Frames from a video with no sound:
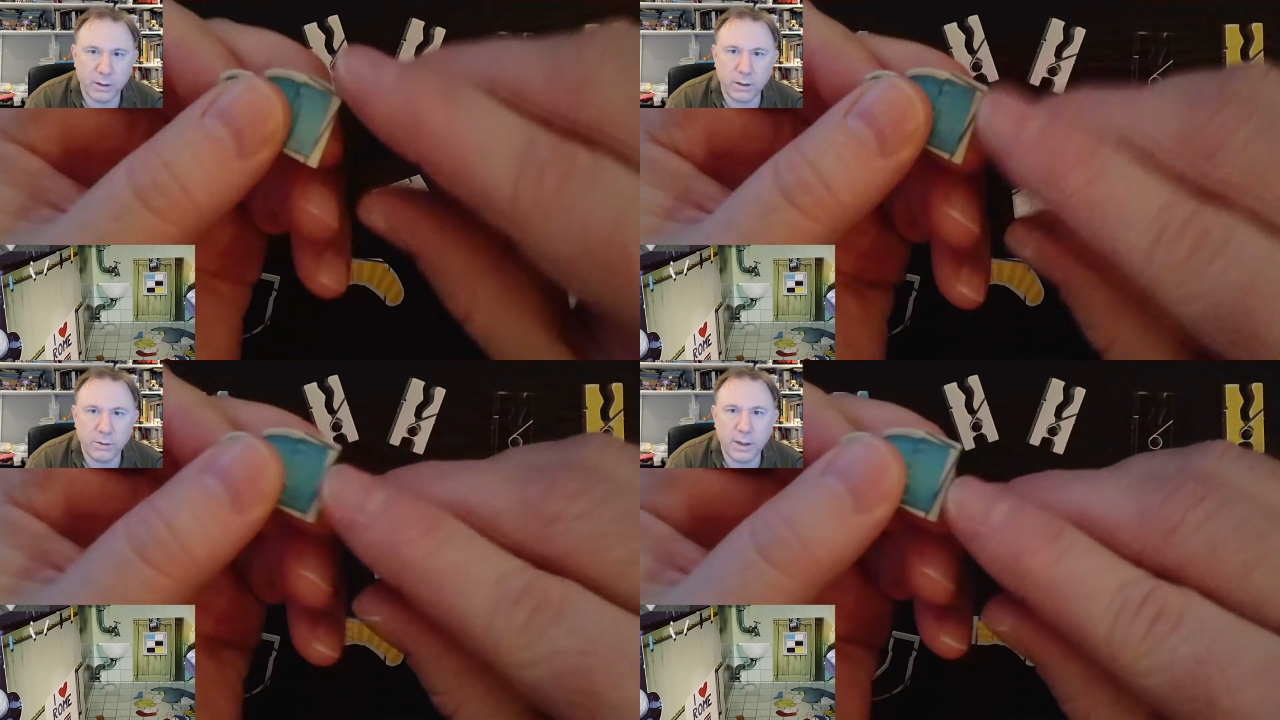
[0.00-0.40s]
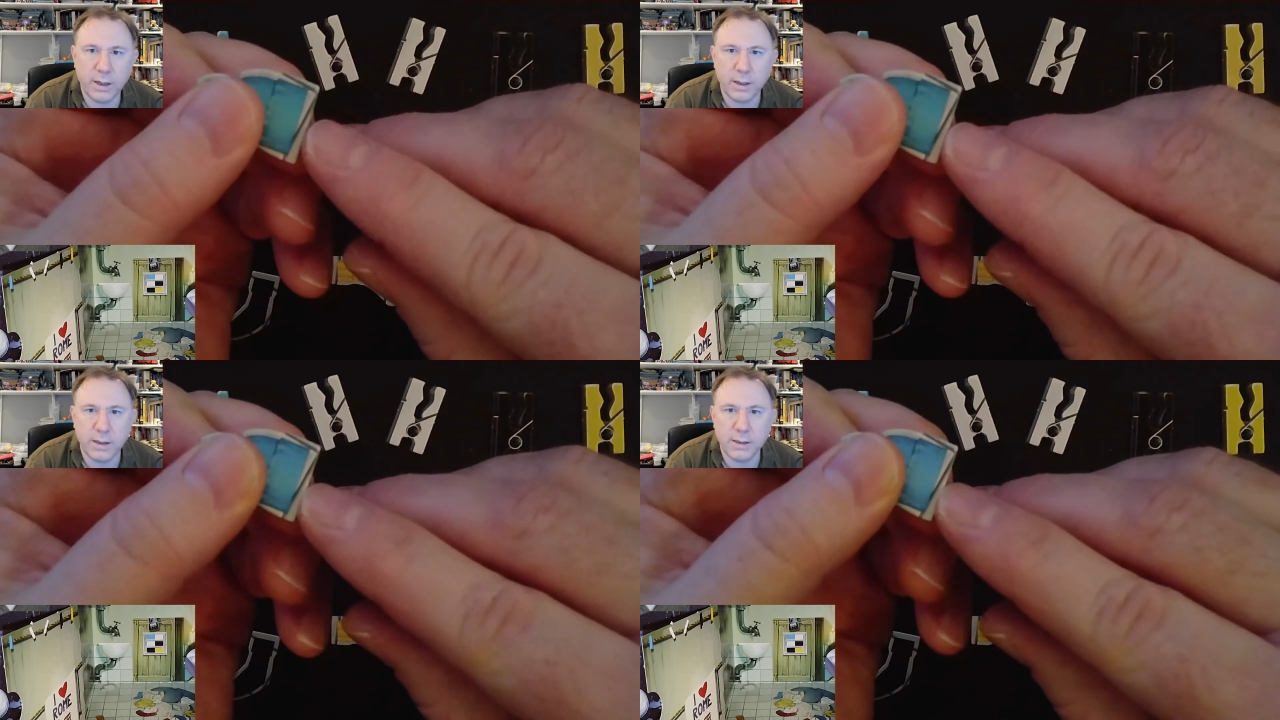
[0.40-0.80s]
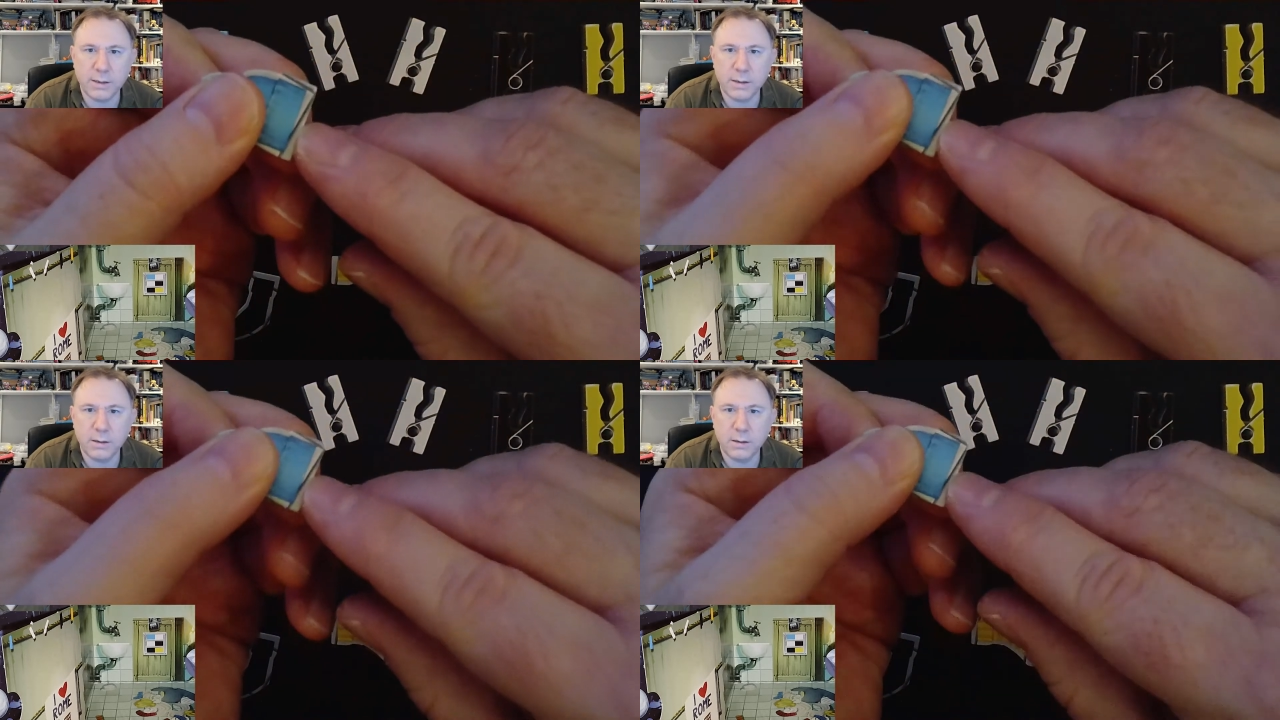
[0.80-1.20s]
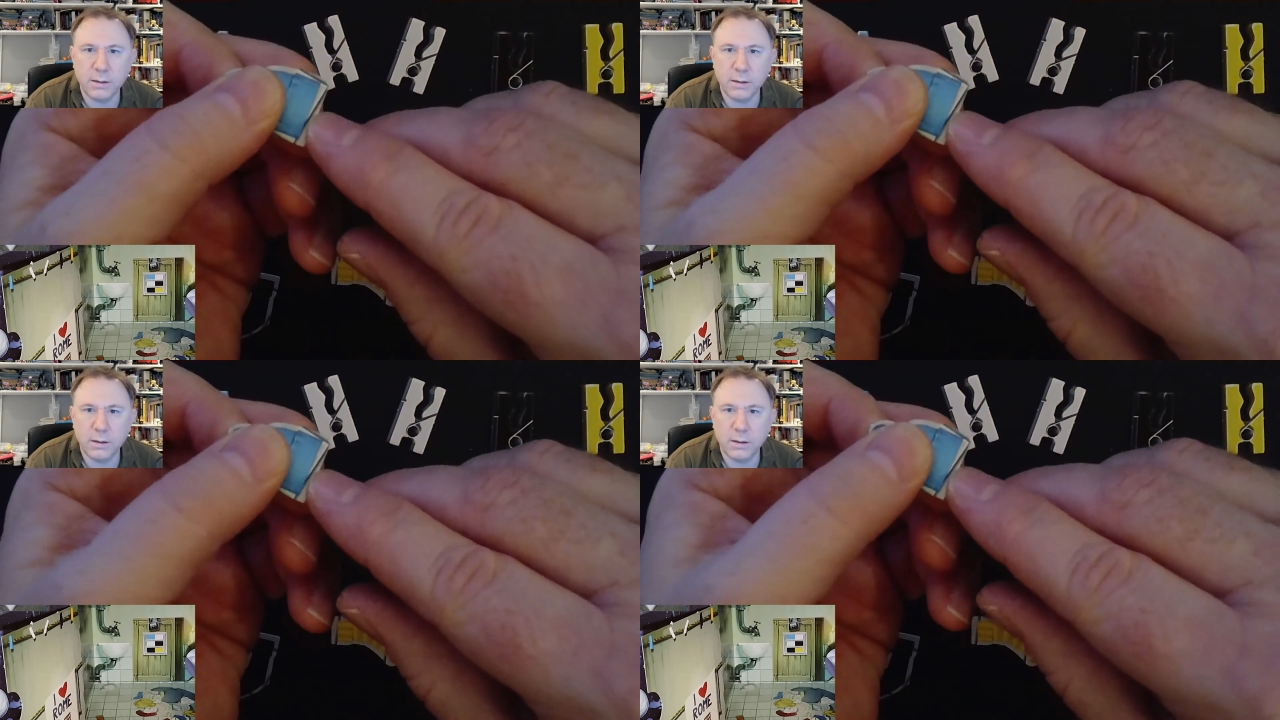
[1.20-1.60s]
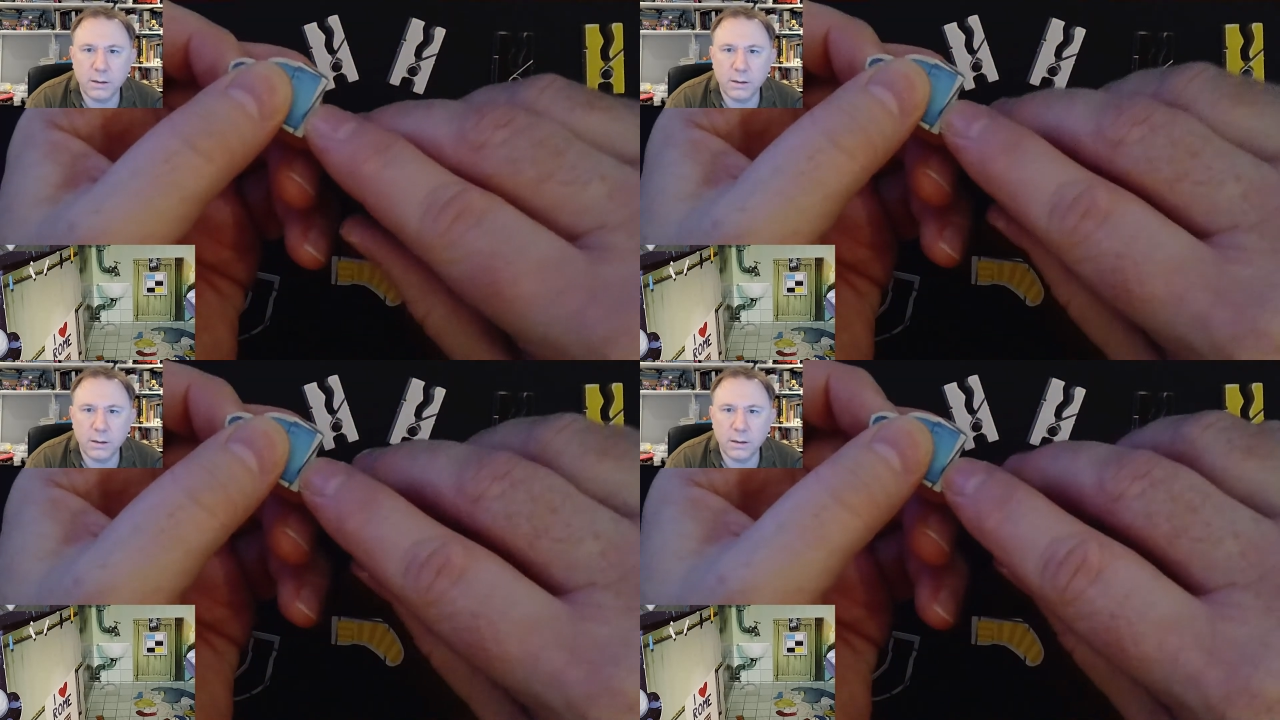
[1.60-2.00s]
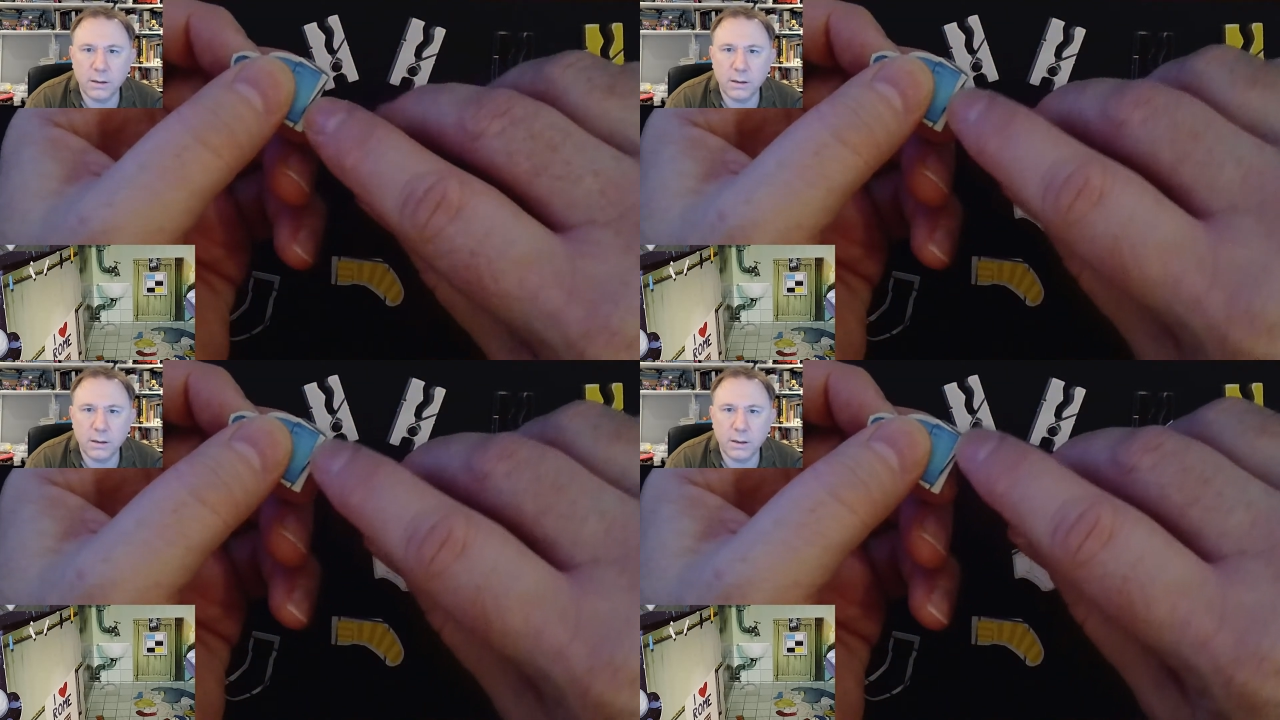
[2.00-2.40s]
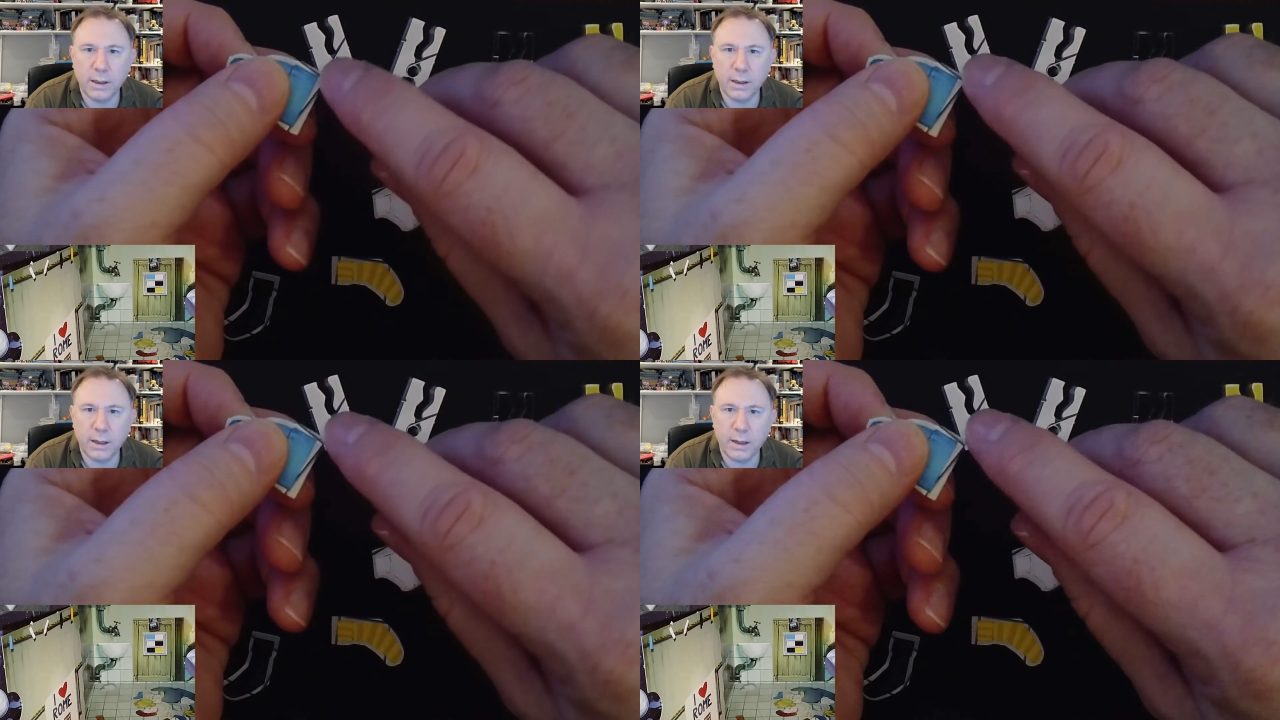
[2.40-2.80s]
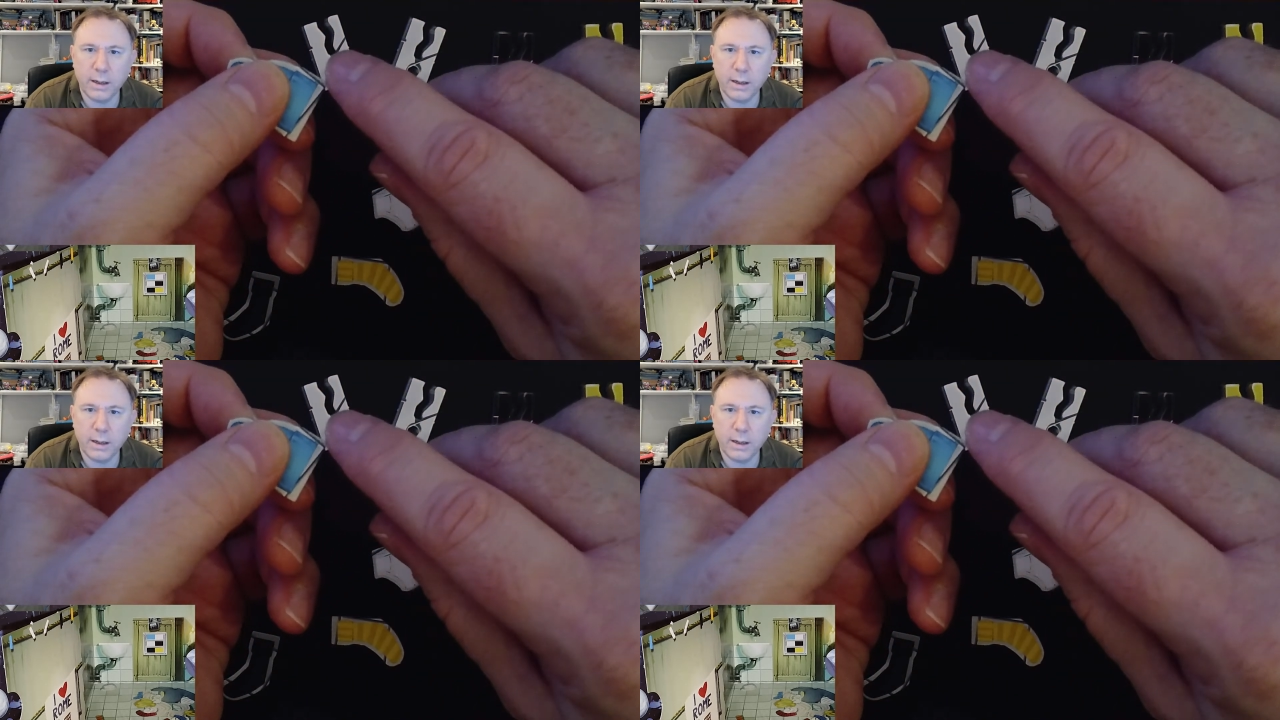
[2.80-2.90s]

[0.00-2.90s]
on here? There's a